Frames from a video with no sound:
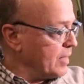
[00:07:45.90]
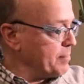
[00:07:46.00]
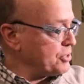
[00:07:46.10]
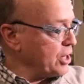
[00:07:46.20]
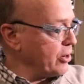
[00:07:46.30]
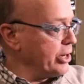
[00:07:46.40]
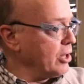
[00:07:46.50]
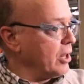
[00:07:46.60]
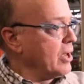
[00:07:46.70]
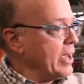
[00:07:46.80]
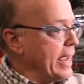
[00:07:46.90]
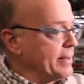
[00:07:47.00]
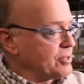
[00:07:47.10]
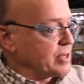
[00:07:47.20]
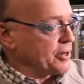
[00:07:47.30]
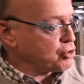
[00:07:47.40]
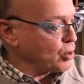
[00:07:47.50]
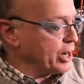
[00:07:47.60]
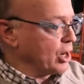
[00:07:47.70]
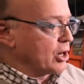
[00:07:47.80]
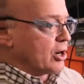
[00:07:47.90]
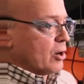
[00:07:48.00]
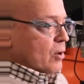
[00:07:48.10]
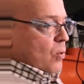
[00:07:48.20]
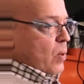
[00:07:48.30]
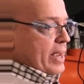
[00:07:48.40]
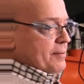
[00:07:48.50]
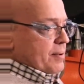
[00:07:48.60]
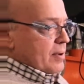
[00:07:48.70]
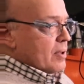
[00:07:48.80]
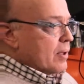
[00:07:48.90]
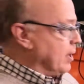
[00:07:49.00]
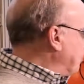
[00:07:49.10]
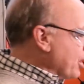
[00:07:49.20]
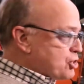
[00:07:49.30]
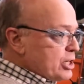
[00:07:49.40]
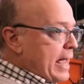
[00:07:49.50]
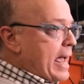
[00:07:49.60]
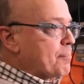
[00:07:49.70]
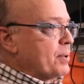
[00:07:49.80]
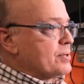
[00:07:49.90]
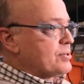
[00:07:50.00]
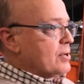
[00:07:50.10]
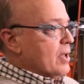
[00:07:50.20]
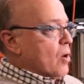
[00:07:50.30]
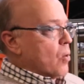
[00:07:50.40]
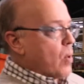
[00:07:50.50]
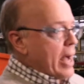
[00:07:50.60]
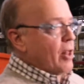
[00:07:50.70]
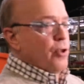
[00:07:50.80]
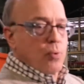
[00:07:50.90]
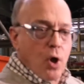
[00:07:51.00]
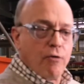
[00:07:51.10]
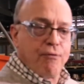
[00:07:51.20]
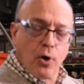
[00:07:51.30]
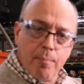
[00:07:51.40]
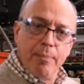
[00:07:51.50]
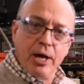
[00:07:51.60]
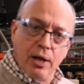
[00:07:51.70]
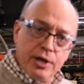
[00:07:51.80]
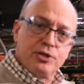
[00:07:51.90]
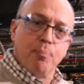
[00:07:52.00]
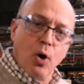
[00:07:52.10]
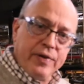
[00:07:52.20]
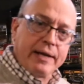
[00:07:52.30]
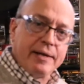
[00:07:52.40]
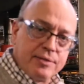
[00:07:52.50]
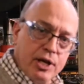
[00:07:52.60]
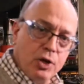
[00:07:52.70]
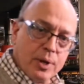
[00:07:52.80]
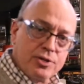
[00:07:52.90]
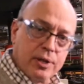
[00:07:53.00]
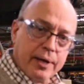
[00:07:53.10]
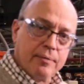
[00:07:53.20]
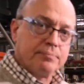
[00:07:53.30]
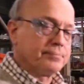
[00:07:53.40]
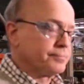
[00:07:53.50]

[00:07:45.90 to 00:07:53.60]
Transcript: the material and, and trigger when punching happens while the roll form mill is moving continuously. The